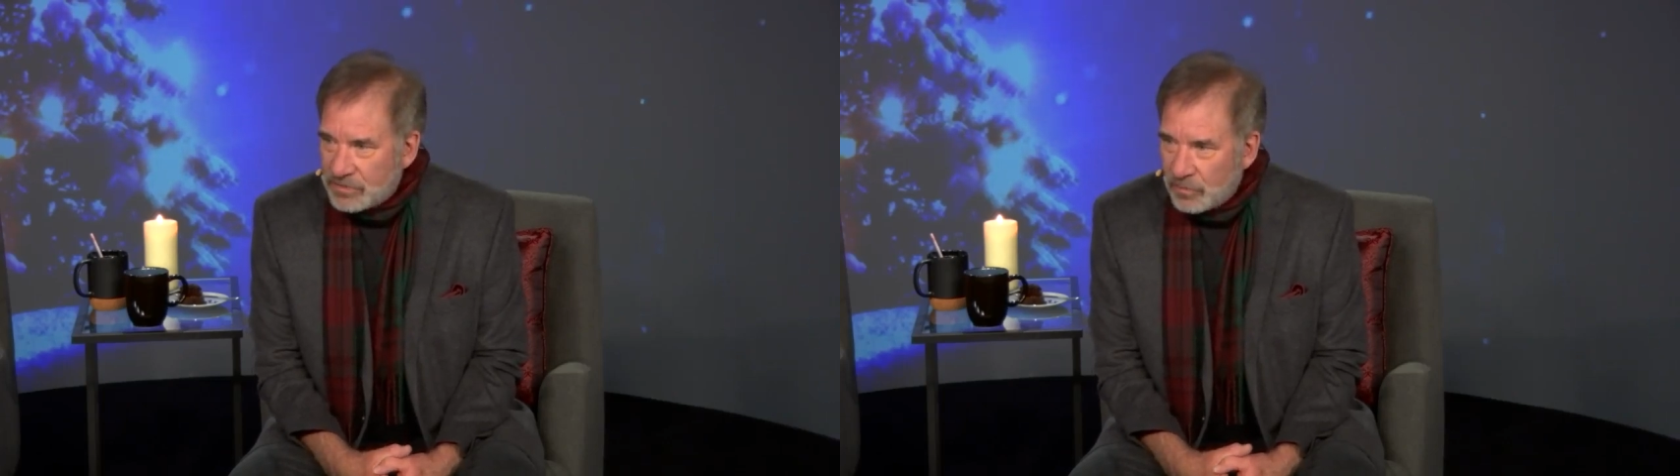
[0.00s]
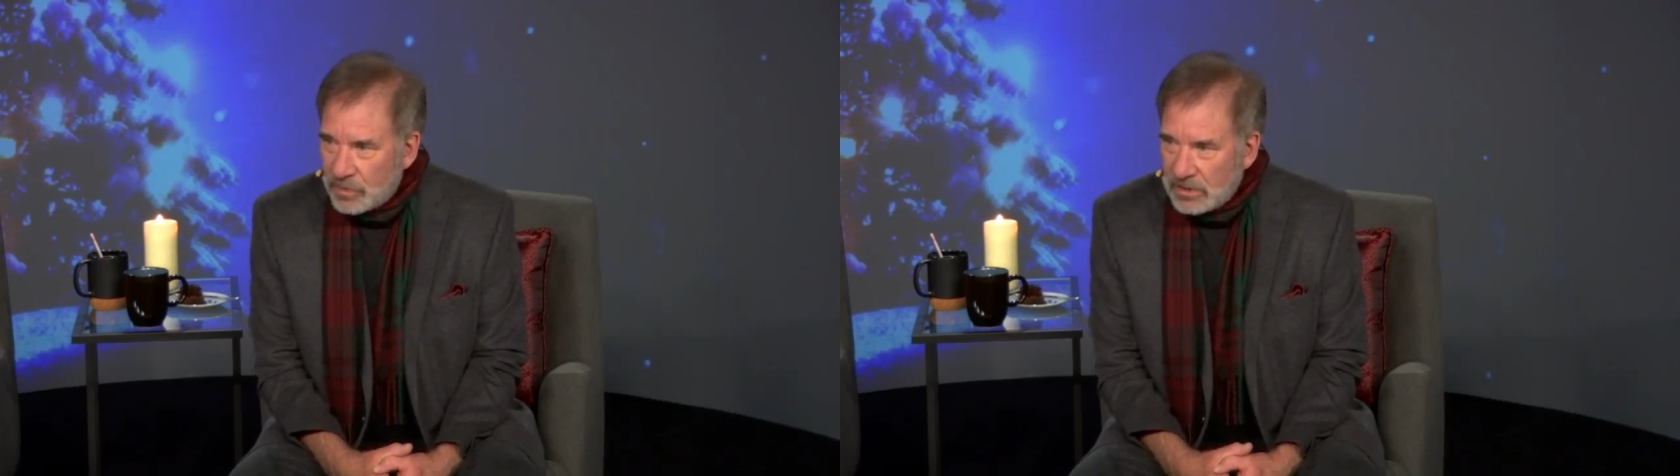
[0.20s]

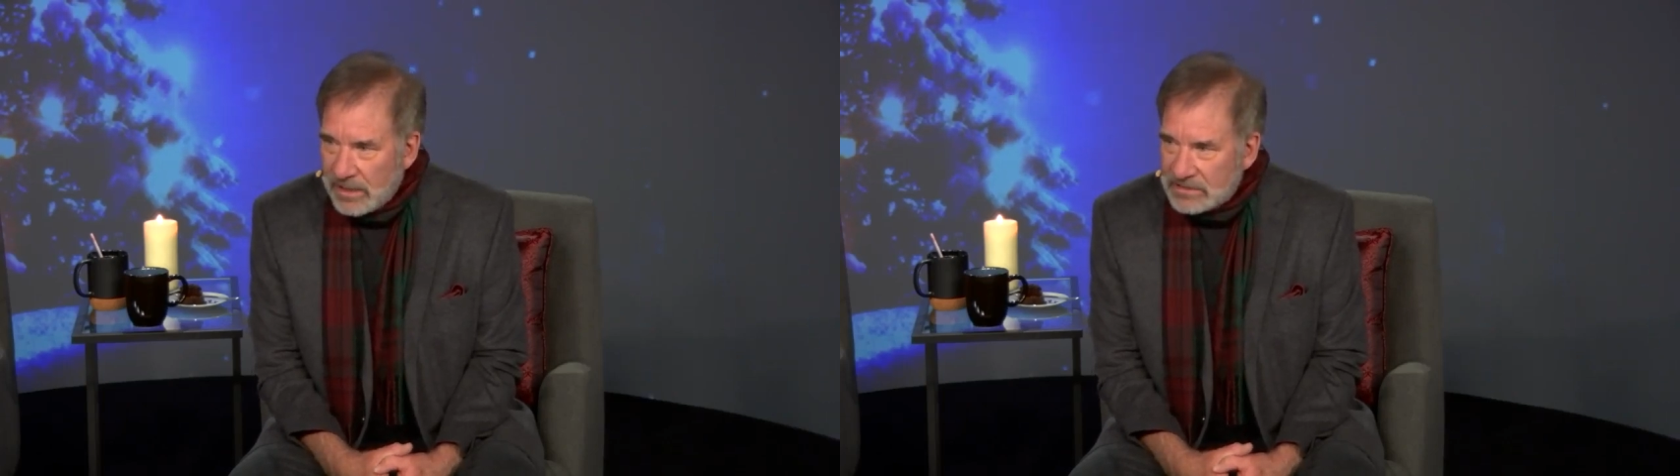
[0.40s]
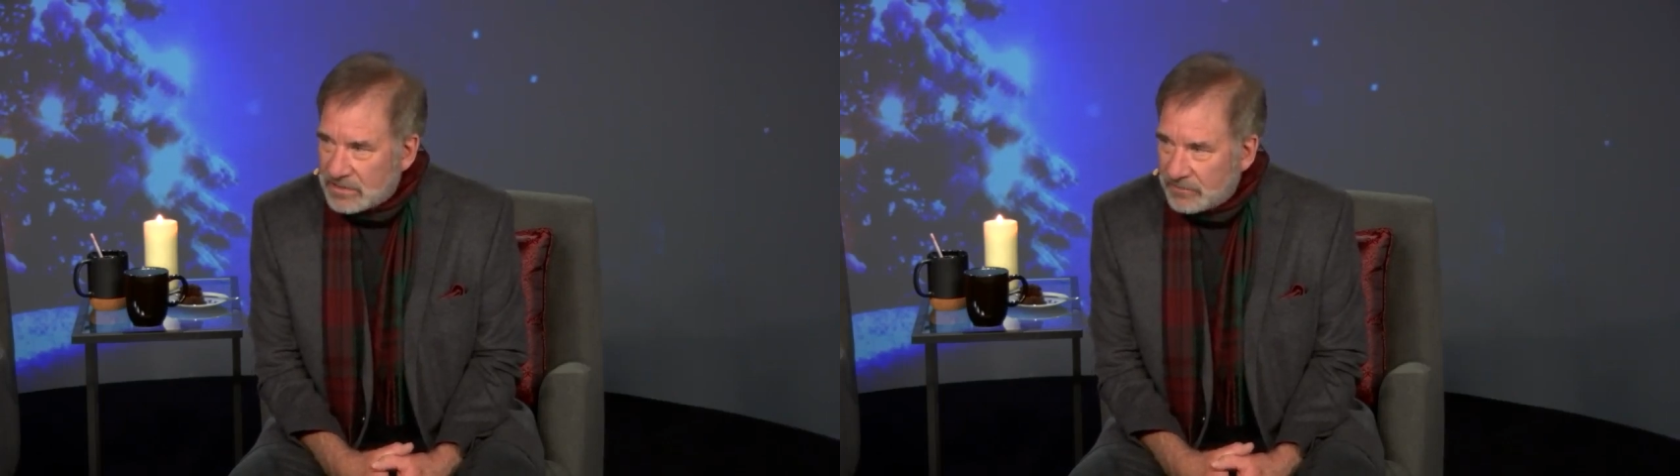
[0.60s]
you
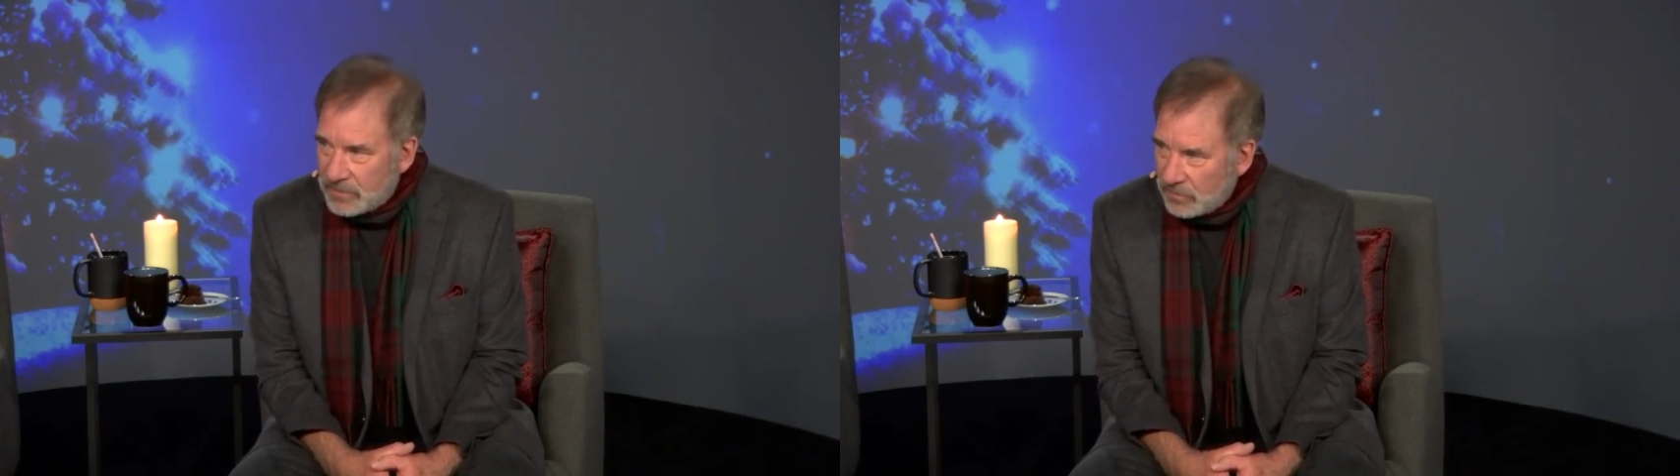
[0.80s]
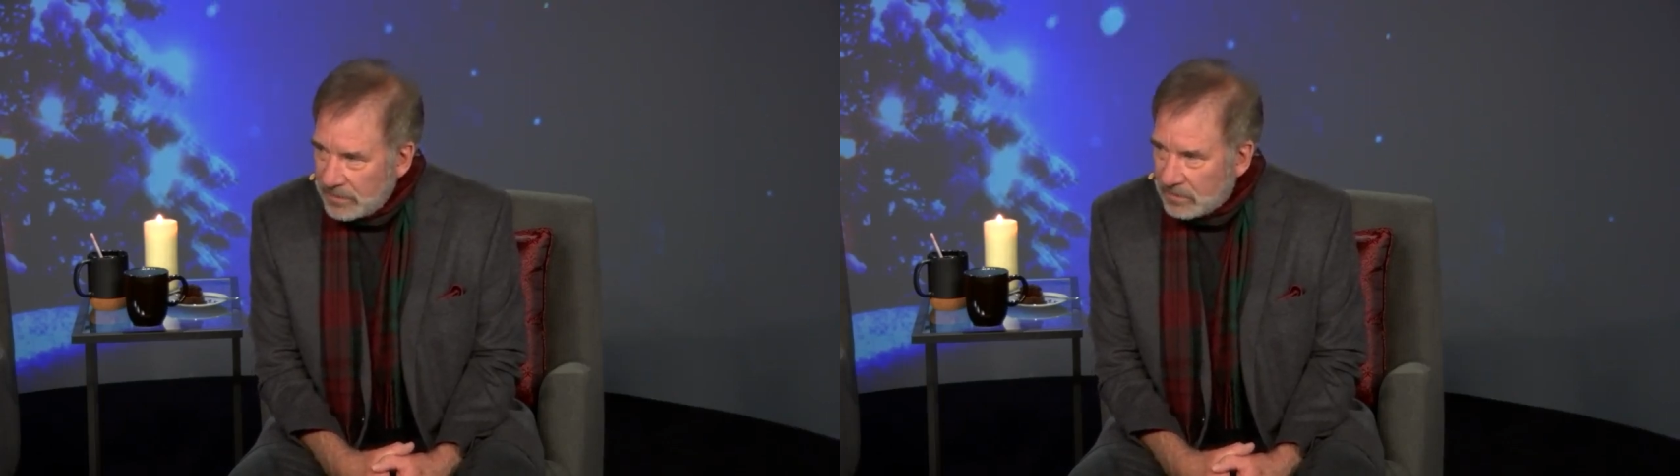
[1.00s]
realize the
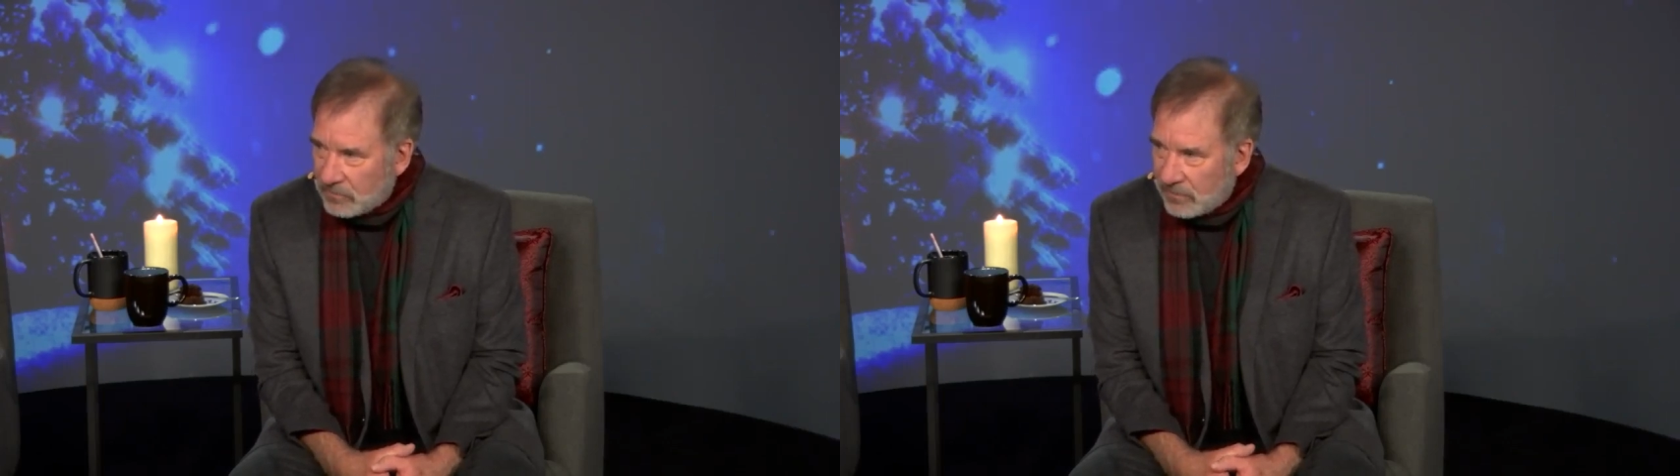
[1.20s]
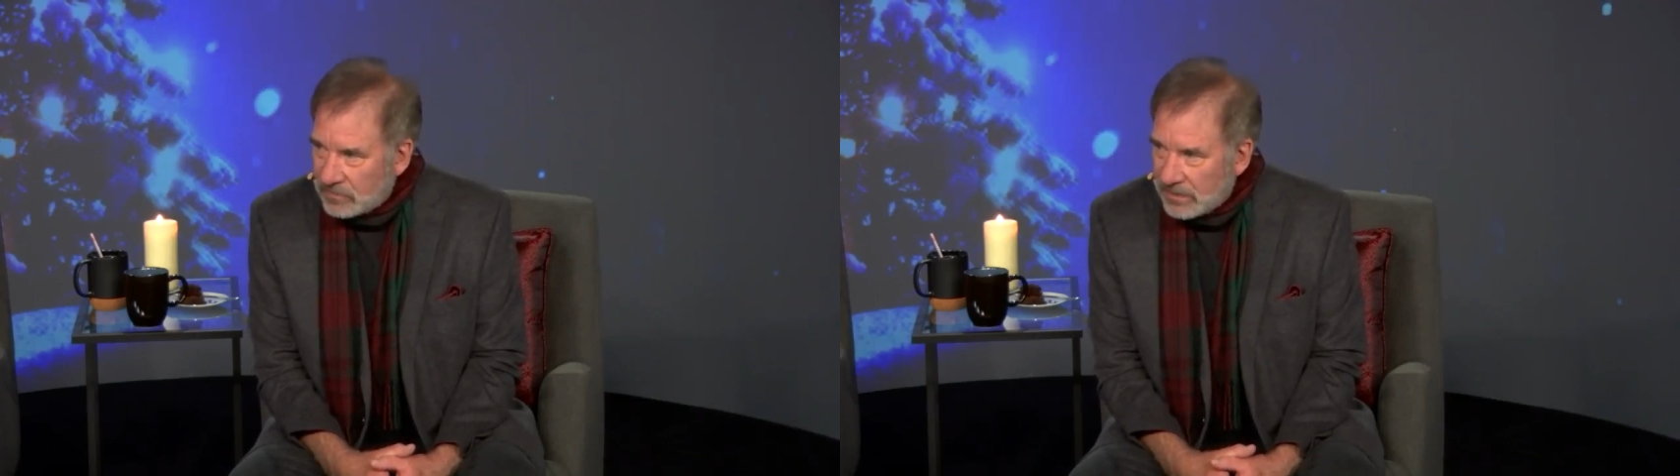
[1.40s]
beauty in
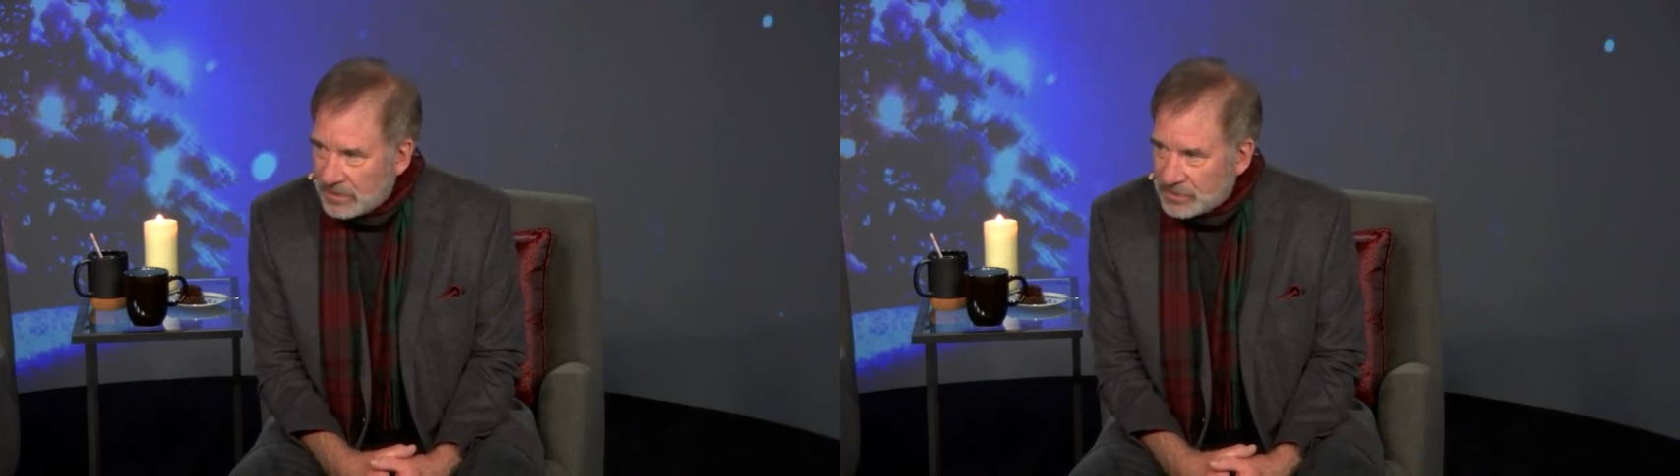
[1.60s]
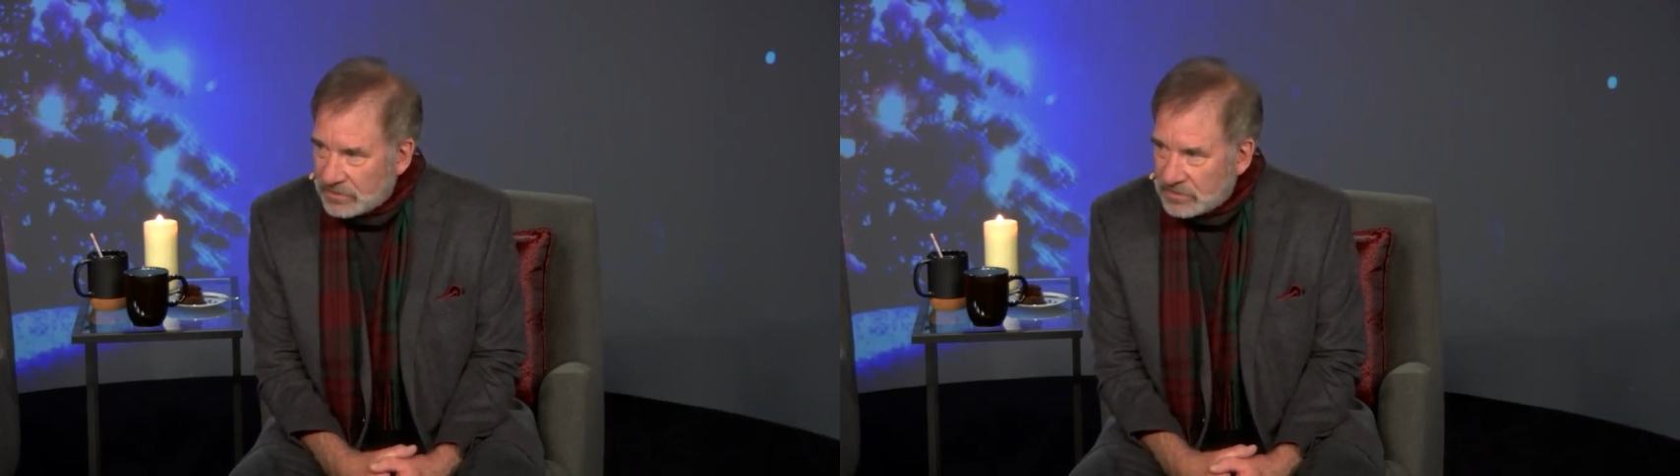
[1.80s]

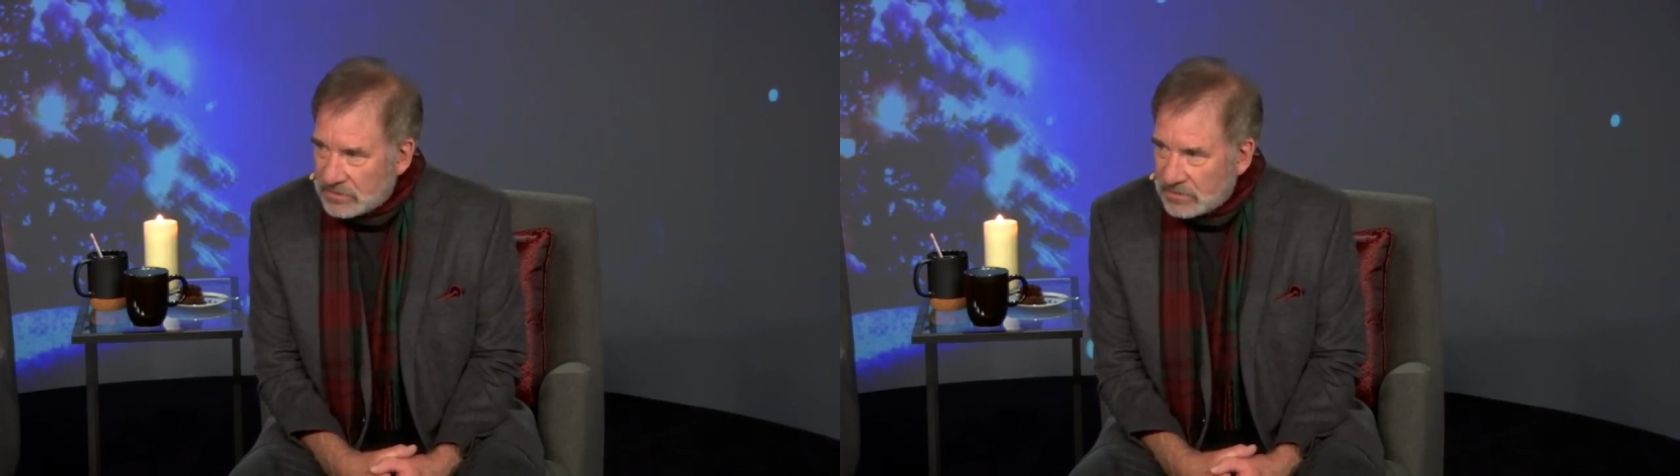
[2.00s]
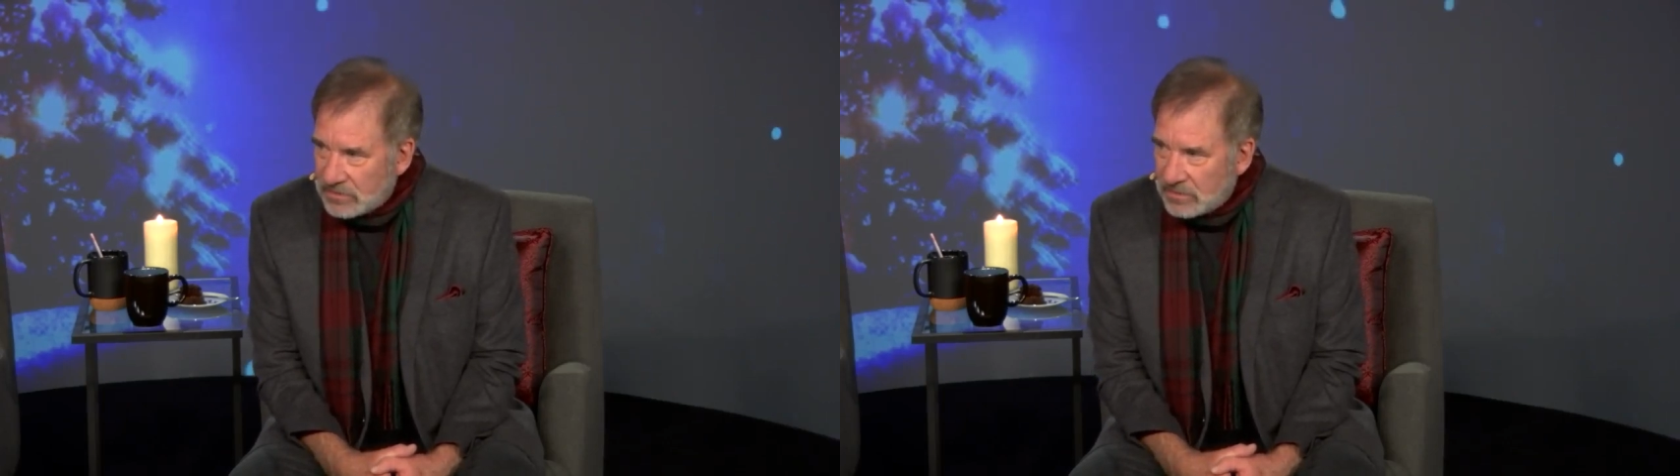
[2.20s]
Revelations.